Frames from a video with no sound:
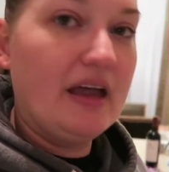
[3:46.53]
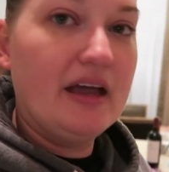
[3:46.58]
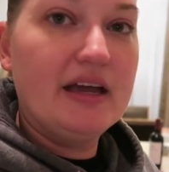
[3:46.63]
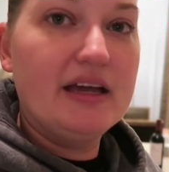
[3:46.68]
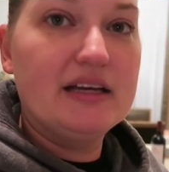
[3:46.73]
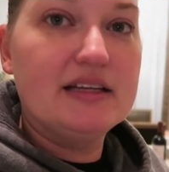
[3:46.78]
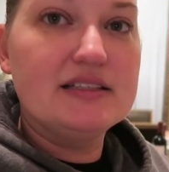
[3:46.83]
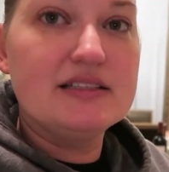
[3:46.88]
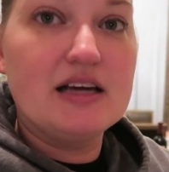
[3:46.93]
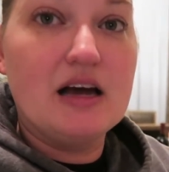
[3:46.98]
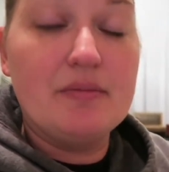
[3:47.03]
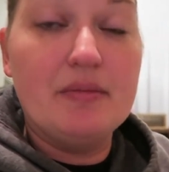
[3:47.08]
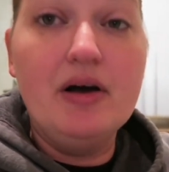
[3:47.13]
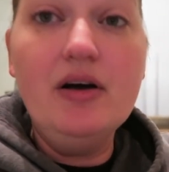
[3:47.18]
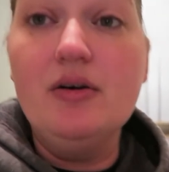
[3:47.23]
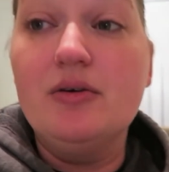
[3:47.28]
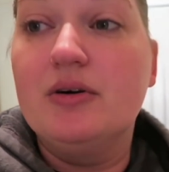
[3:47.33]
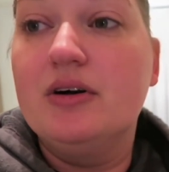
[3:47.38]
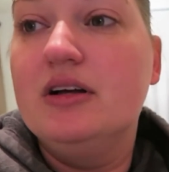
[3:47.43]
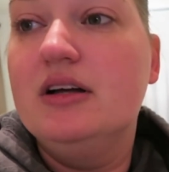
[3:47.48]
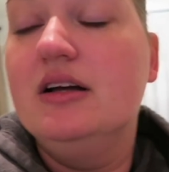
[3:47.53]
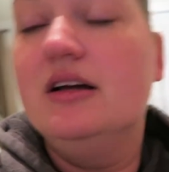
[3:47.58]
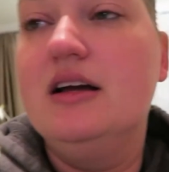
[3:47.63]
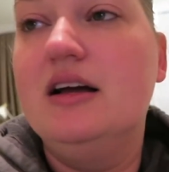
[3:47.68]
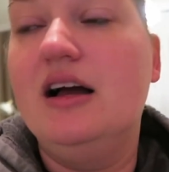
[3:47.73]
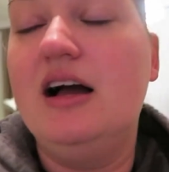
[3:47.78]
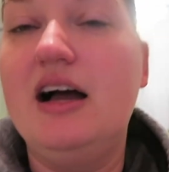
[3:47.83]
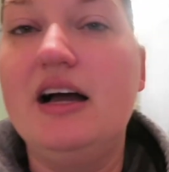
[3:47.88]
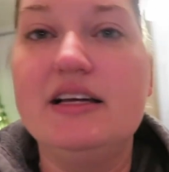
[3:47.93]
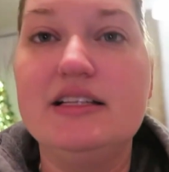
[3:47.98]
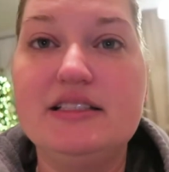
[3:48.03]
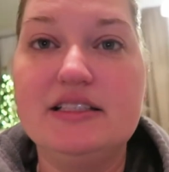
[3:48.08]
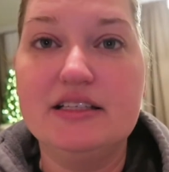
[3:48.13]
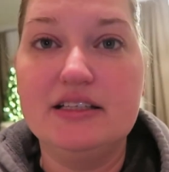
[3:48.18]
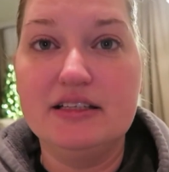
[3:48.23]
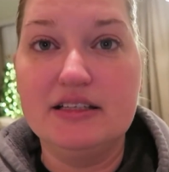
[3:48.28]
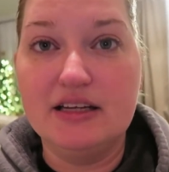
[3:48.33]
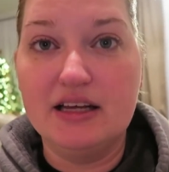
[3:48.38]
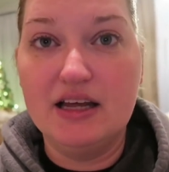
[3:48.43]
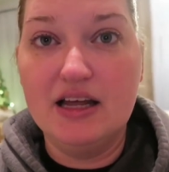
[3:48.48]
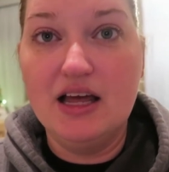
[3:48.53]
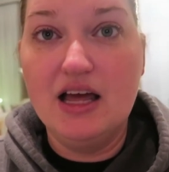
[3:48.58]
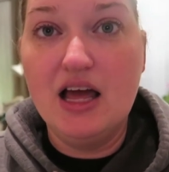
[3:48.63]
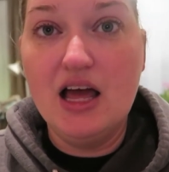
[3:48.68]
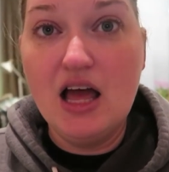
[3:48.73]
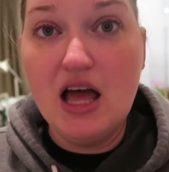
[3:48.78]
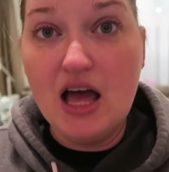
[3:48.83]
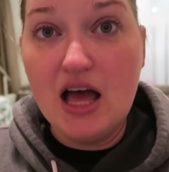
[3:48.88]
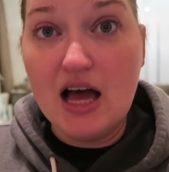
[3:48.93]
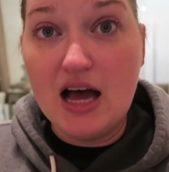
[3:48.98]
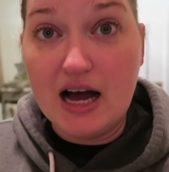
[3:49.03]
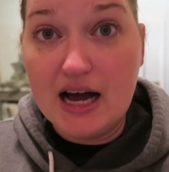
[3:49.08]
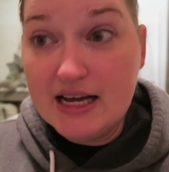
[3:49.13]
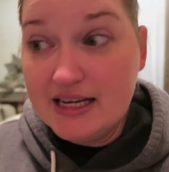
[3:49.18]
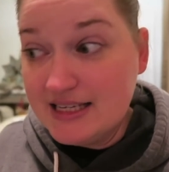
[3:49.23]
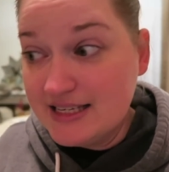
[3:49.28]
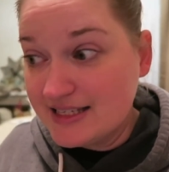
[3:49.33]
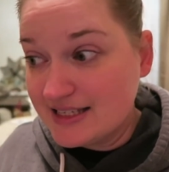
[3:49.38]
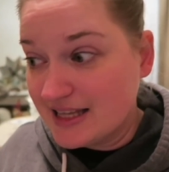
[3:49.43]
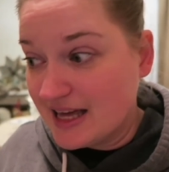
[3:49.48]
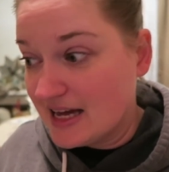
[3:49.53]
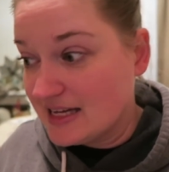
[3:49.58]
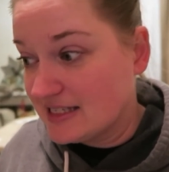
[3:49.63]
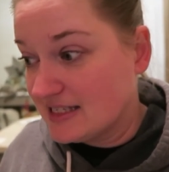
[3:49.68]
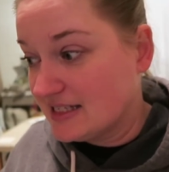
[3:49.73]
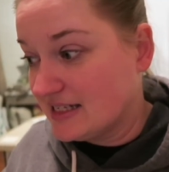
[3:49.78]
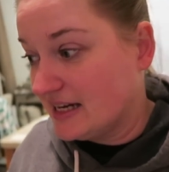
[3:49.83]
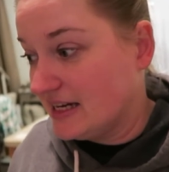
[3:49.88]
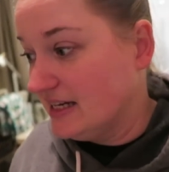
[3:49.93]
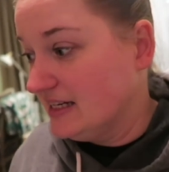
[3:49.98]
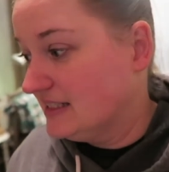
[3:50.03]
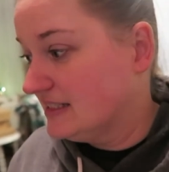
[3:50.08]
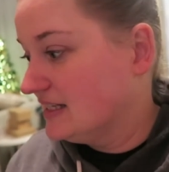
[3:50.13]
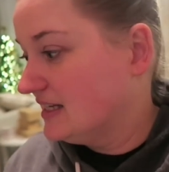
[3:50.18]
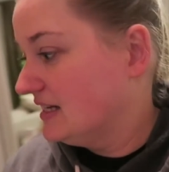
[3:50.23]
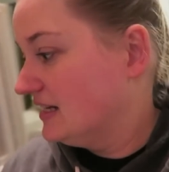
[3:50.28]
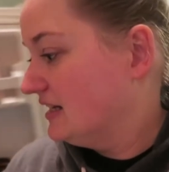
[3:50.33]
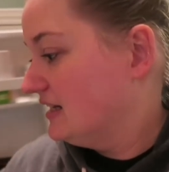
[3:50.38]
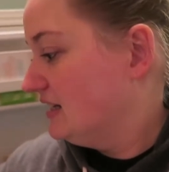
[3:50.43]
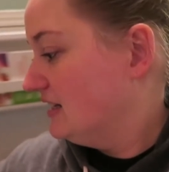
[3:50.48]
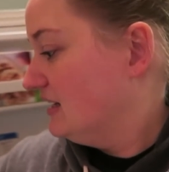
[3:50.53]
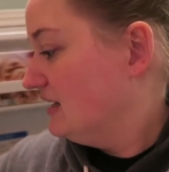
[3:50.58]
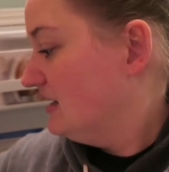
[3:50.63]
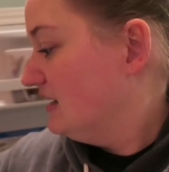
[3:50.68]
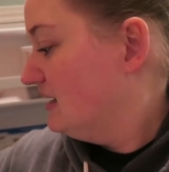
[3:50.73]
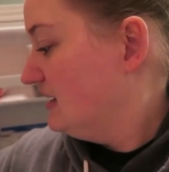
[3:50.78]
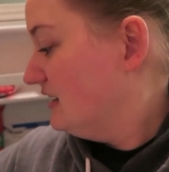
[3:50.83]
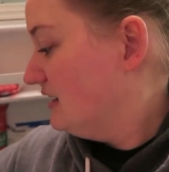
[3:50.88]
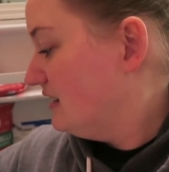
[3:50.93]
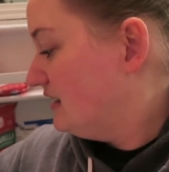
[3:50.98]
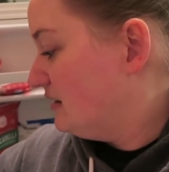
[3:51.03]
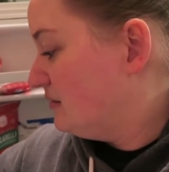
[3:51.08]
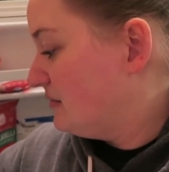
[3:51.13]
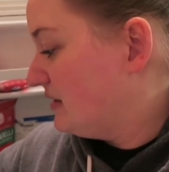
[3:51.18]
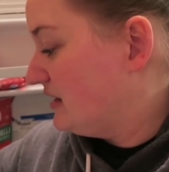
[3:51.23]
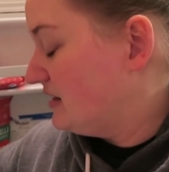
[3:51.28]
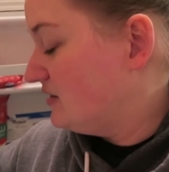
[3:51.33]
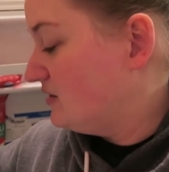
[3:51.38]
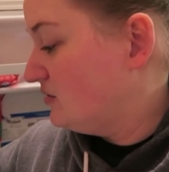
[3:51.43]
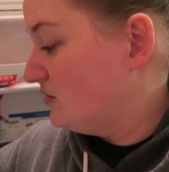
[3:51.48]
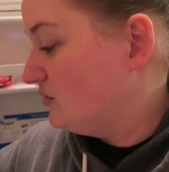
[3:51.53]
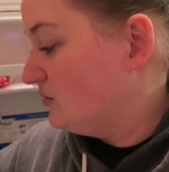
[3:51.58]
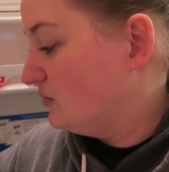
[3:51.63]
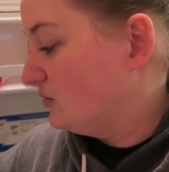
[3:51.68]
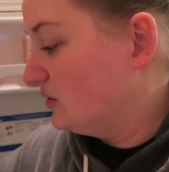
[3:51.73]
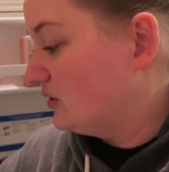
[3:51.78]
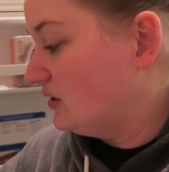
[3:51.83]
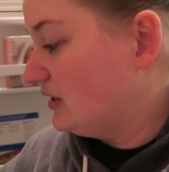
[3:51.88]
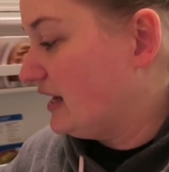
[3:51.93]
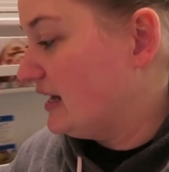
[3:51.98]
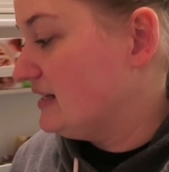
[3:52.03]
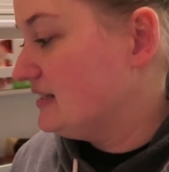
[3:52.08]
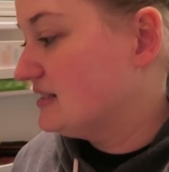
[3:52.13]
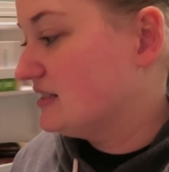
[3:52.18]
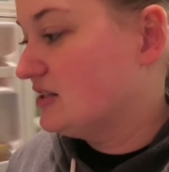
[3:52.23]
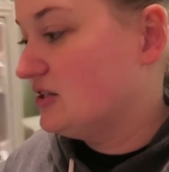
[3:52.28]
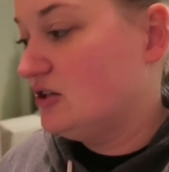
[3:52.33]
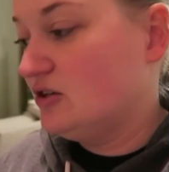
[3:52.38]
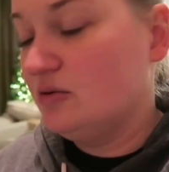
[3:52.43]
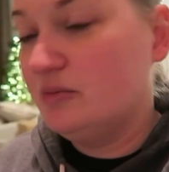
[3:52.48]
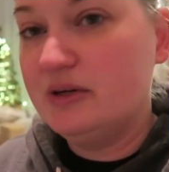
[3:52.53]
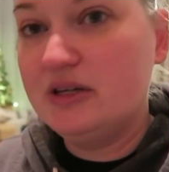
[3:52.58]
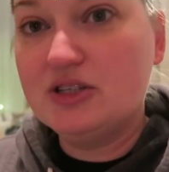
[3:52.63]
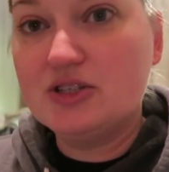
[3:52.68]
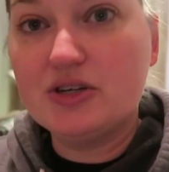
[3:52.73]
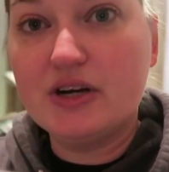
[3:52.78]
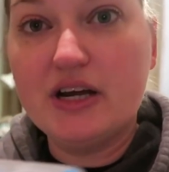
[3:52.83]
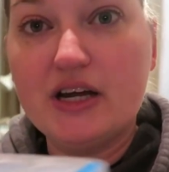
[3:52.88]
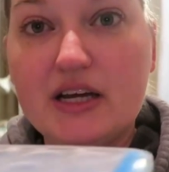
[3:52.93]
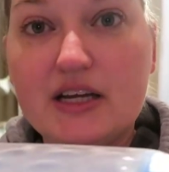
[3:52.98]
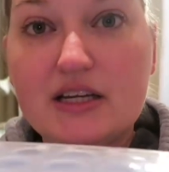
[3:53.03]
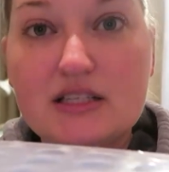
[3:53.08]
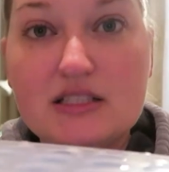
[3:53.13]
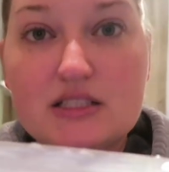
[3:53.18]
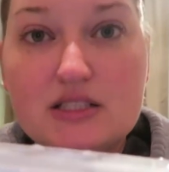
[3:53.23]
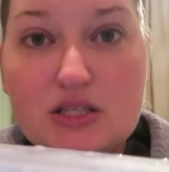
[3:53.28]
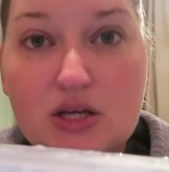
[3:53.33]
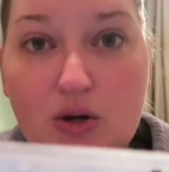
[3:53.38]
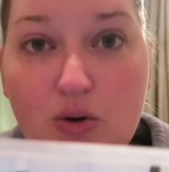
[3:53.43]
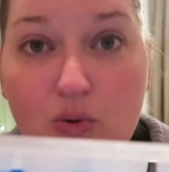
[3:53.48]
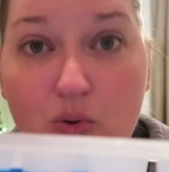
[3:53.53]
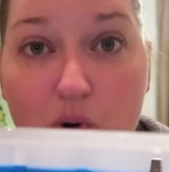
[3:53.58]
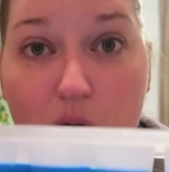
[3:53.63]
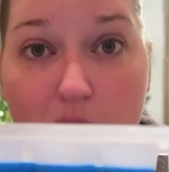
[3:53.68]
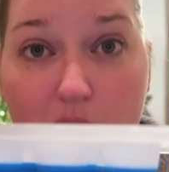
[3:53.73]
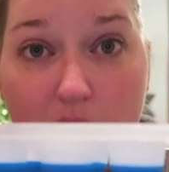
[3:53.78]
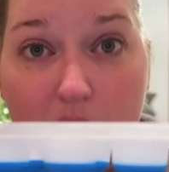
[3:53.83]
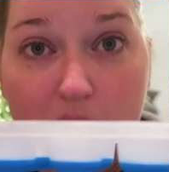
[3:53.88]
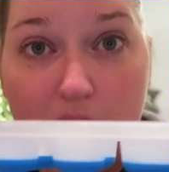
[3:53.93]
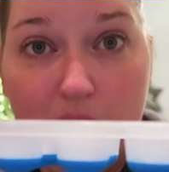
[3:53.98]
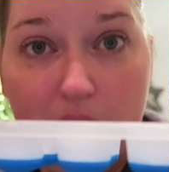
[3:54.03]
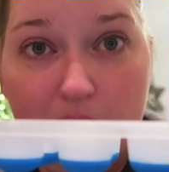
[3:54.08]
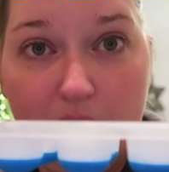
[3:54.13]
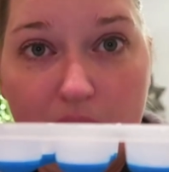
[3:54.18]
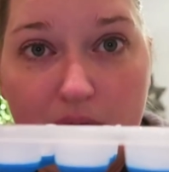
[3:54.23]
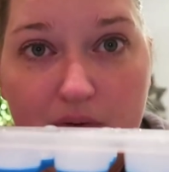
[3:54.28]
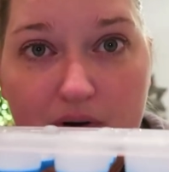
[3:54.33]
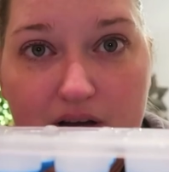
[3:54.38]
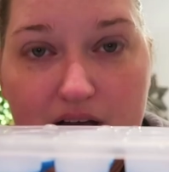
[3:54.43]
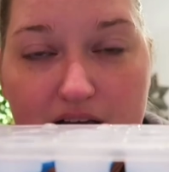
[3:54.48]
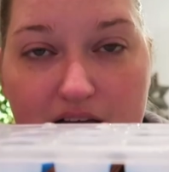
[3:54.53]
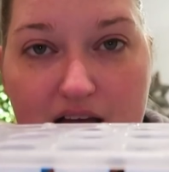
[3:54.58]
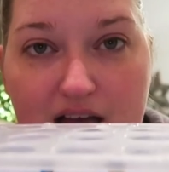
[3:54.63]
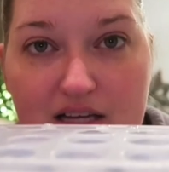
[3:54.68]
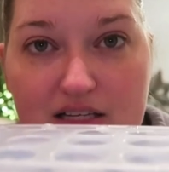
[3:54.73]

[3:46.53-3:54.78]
And, um, oh, I did ice last night in my new little ice cubey trays. Whoa!